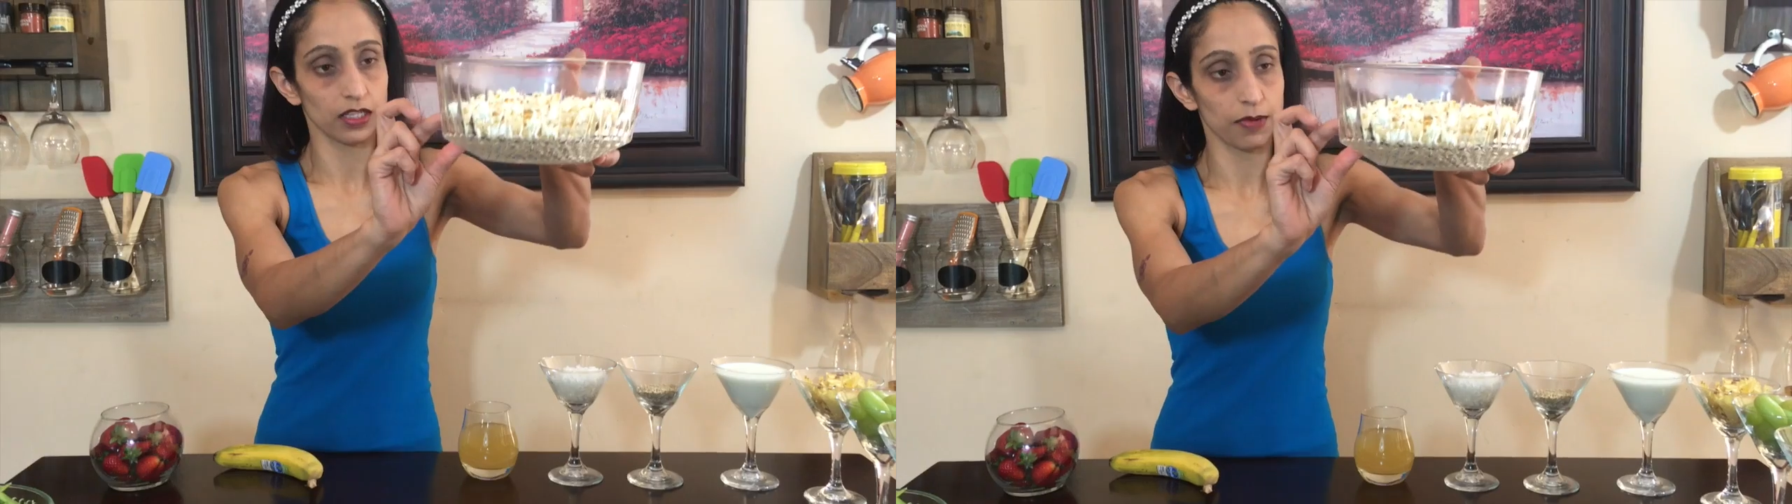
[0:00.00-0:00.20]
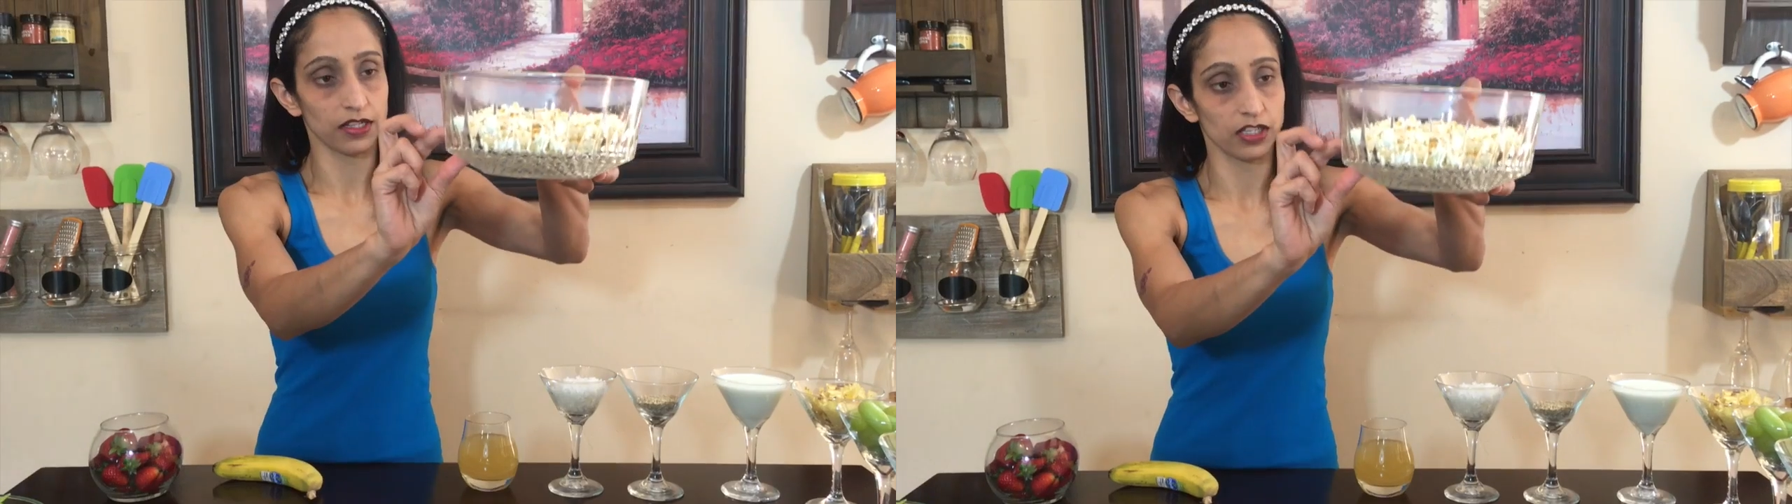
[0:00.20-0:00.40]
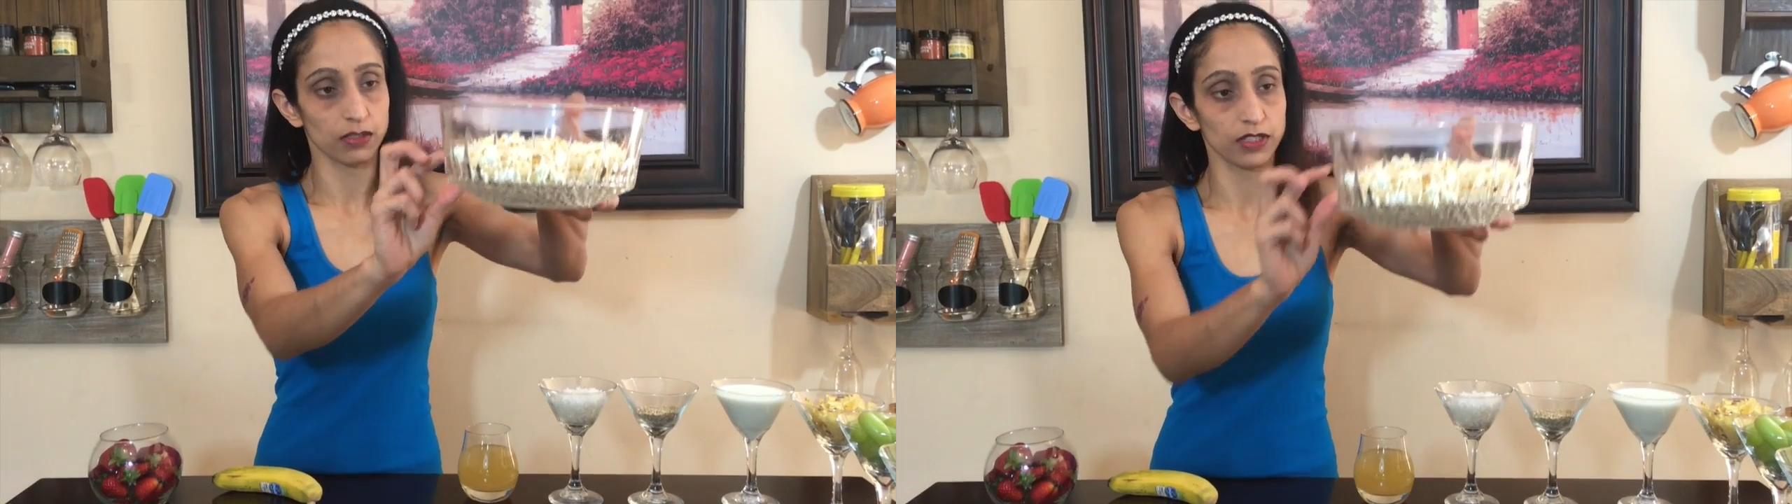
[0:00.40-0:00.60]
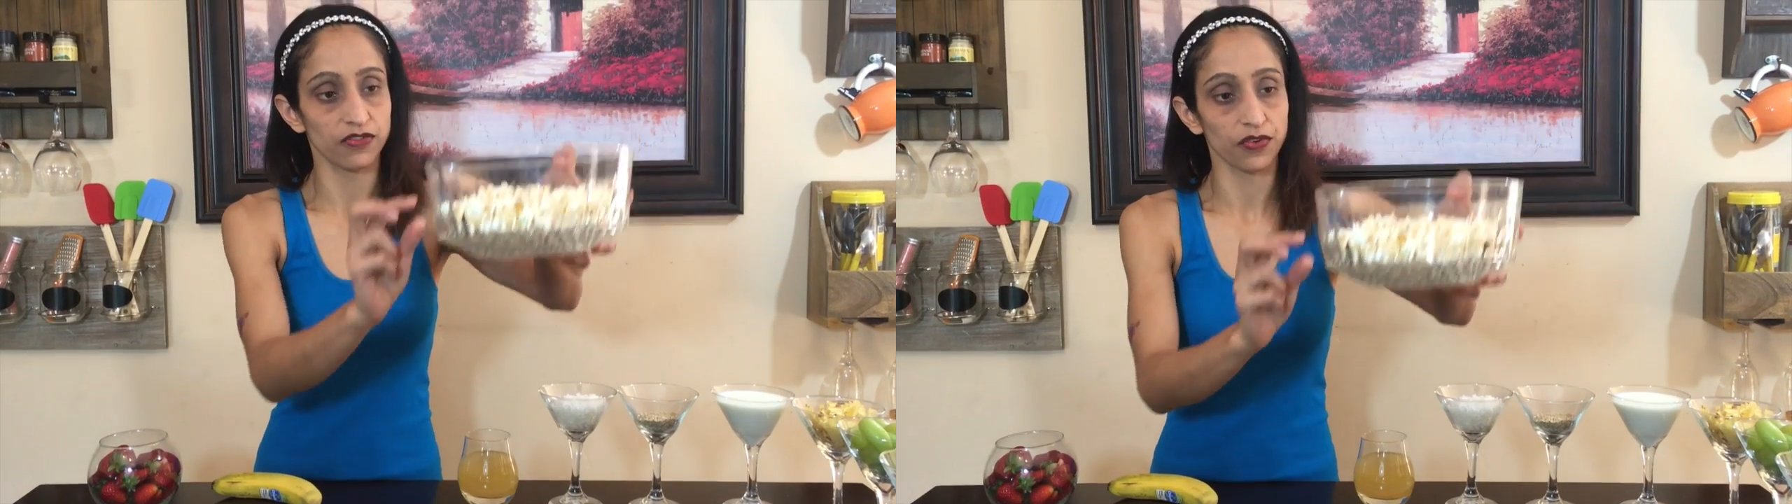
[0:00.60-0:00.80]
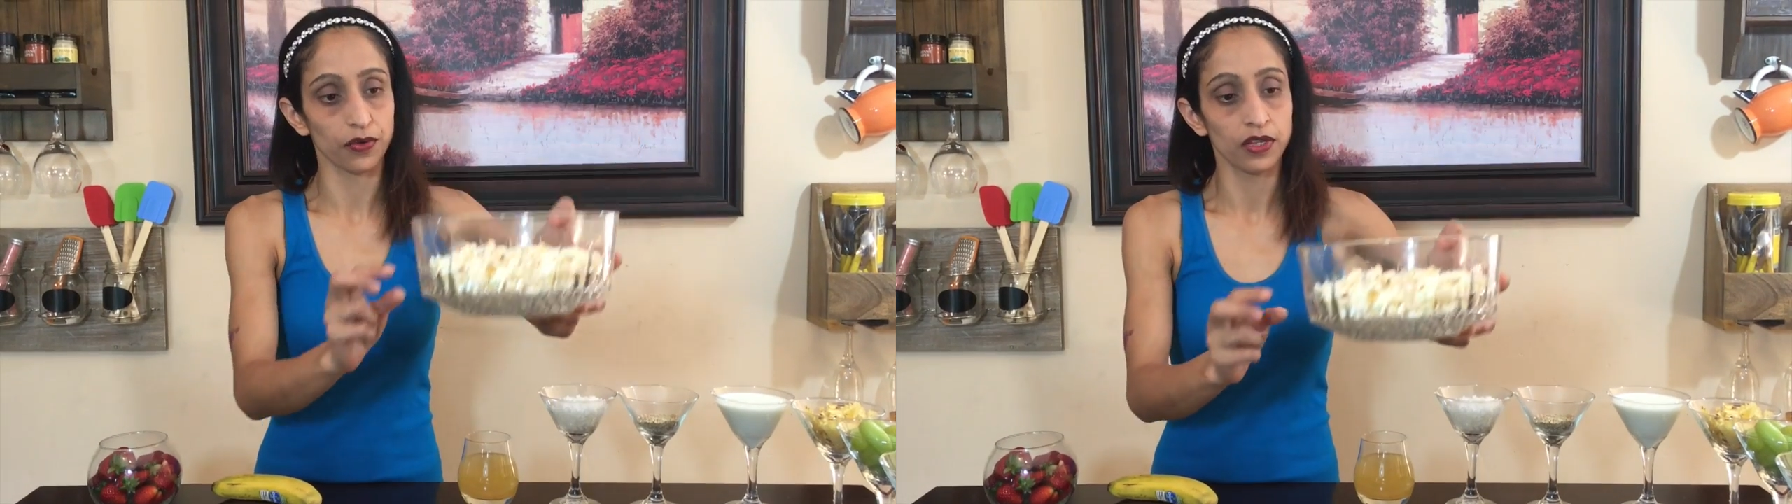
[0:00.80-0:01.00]
it's about this
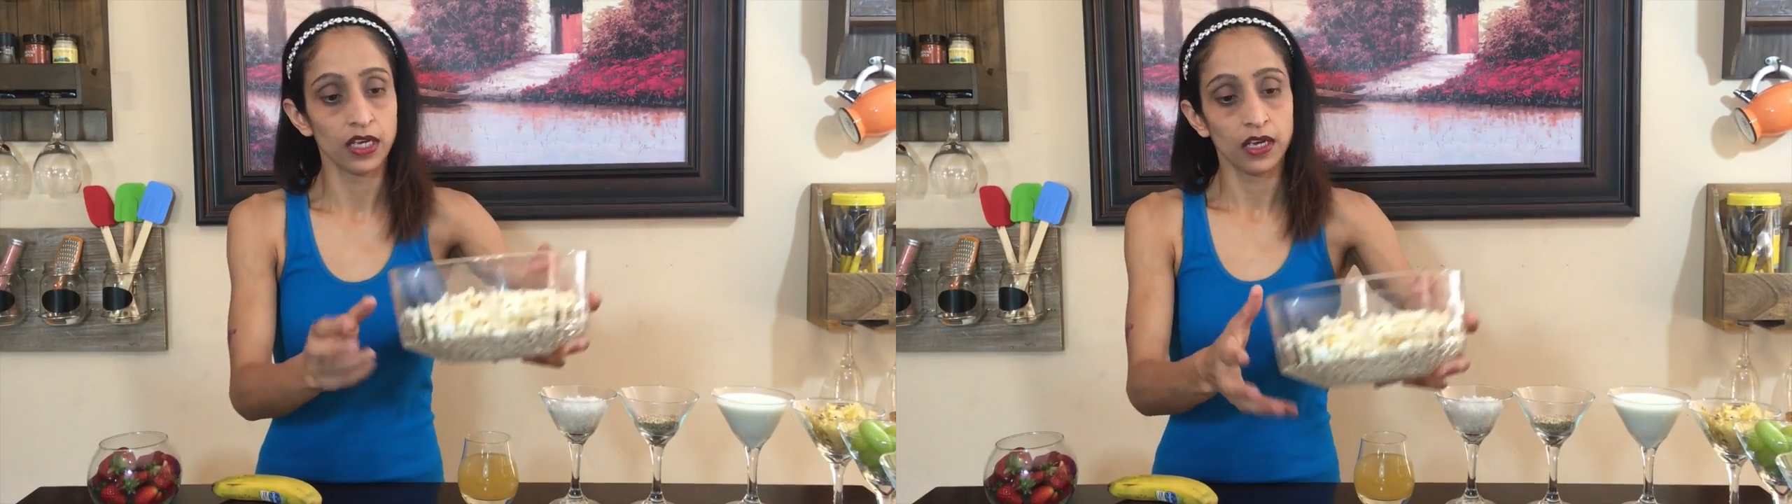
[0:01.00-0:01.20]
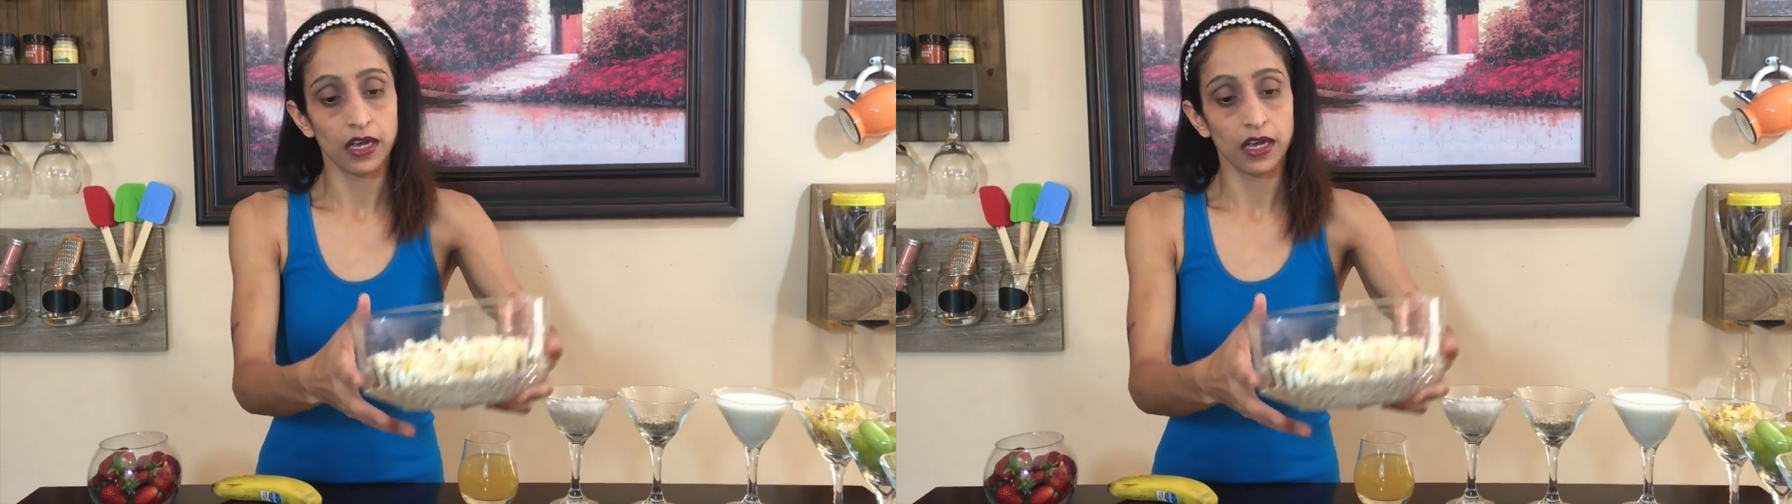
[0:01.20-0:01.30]
much full.